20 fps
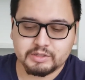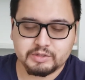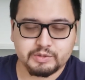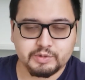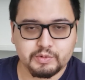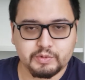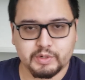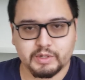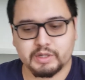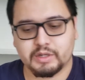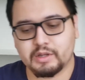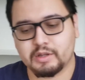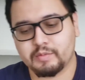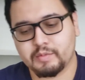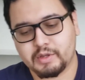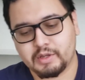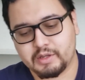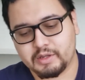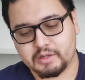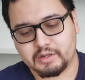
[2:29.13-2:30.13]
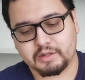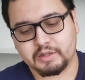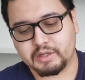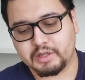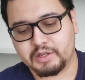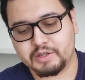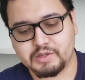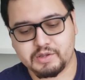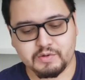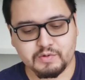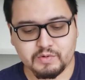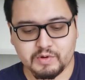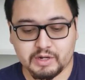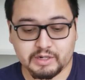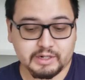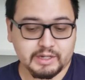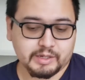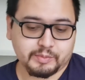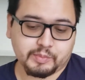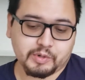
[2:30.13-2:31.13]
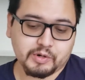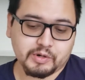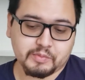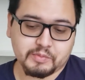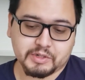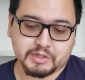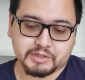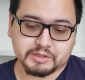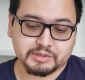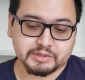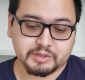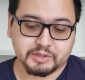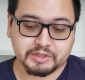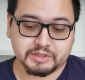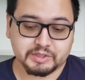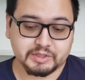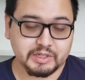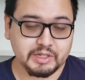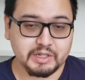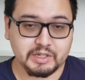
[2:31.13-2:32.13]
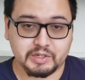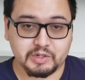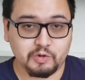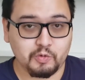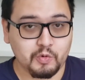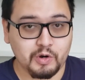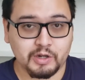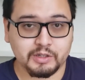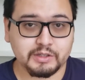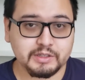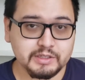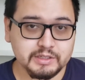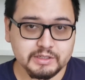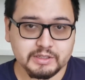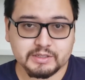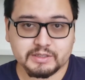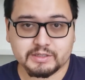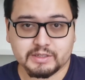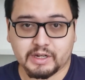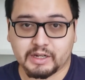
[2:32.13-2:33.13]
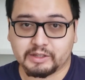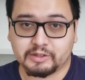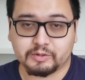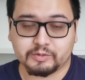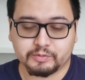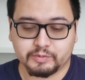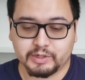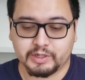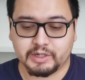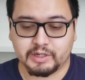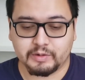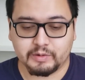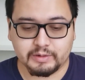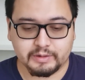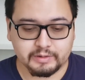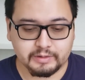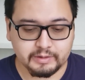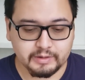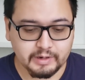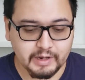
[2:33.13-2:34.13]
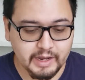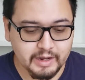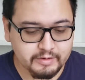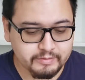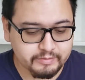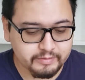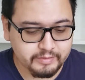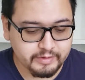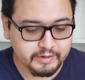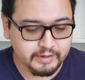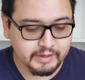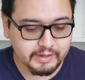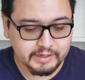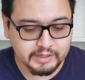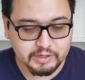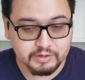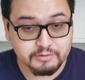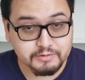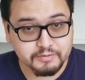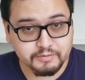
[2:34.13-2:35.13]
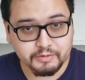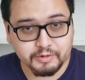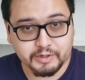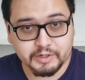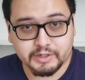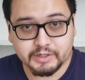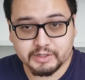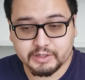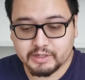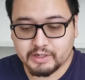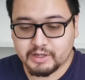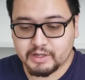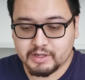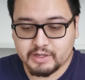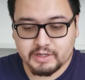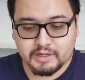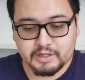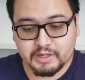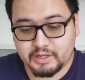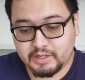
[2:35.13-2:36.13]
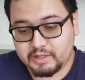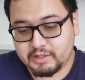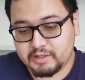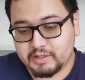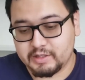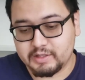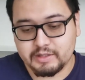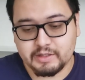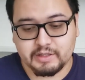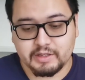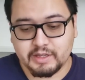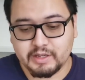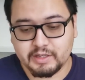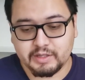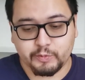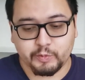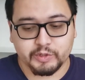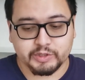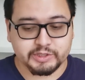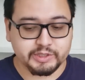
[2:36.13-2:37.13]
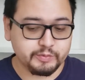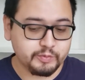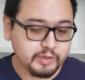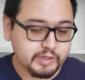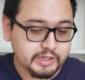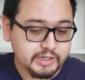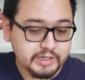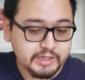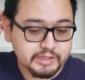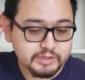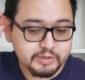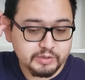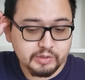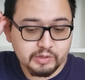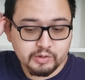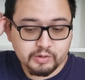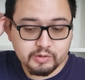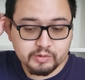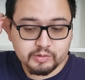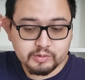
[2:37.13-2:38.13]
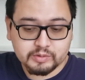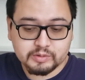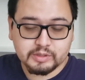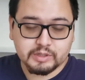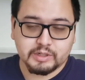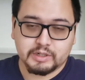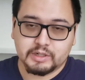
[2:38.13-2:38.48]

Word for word: to him and he knew I like Pokemon. So he's like, you want this? I don't really have any use for it. He, he wasn't really into the whole